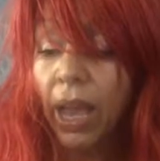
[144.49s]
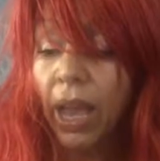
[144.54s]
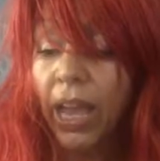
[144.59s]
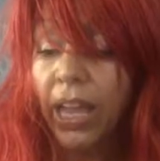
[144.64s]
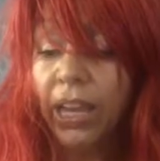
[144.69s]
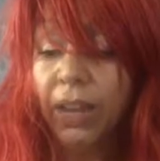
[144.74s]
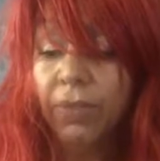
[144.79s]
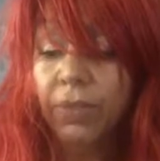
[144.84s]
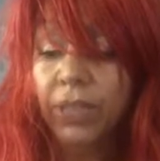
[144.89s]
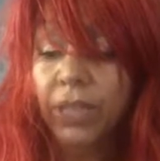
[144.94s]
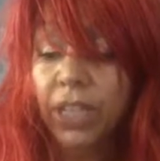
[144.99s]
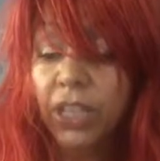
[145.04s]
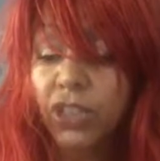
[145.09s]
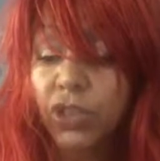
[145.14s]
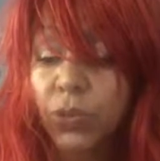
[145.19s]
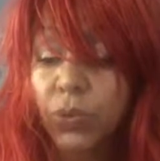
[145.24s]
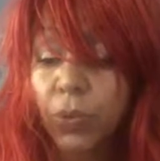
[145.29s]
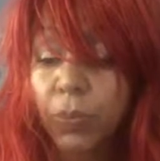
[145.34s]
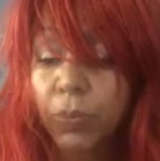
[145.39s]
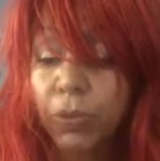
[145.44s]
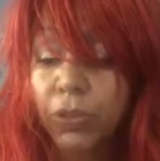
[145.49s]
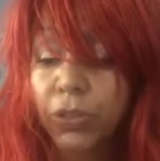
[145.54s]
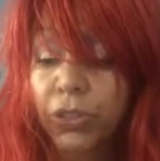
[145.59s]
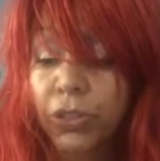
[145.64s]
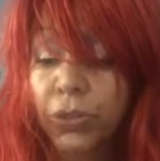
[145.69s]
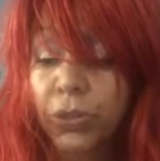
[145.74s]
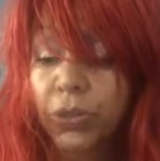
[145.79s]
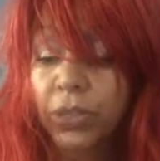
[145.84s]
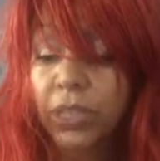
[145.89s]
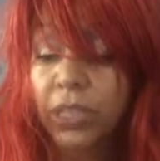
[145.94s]
and of sensual
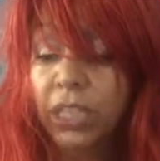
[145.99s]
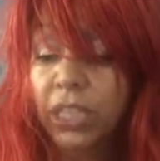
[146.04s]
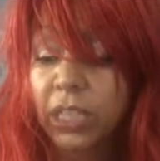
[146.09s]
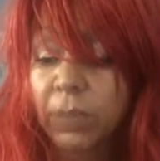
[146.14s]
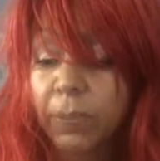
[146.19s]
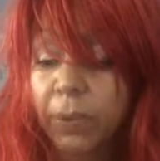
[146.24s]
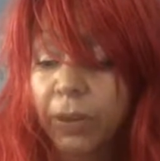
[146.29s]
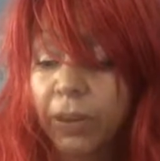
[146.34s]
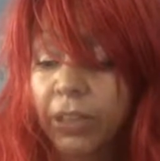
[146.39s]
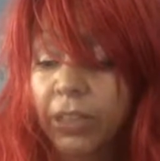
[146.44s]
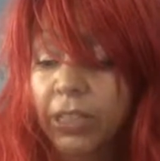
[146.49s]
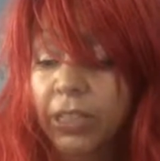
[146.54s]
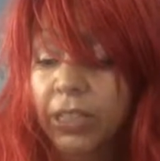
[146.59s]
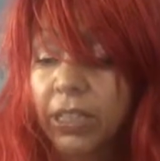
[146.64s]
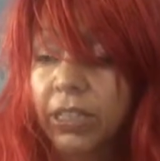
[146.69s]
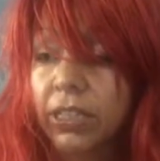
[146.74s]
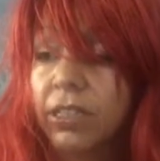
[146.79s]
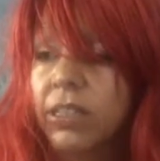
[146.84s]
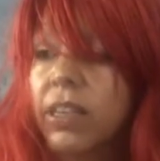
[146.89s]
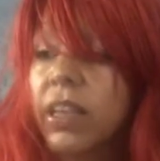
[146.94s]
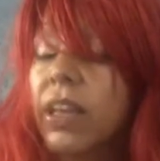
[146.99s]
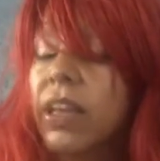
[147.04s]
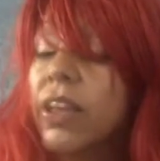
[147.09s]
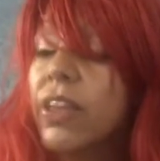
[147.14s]
pursuits and experiences.